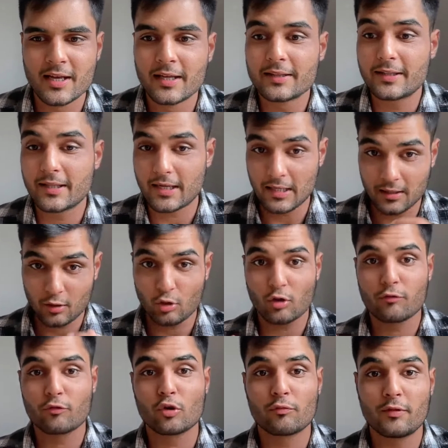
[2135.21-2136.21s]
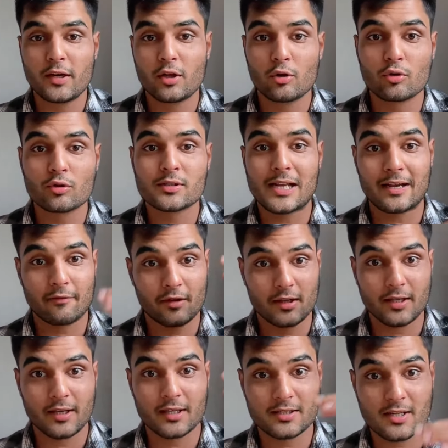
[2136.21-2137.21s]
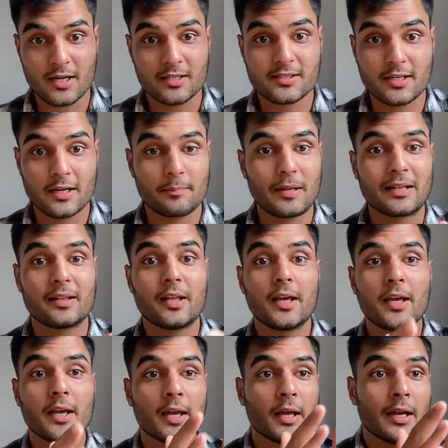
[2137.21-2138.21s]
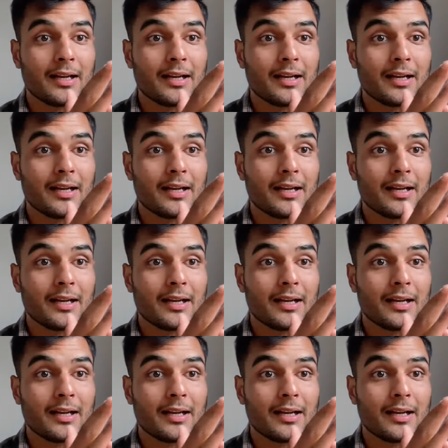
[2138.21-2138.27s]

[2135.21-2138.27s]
There are a lot of good videos and everything is transcript and they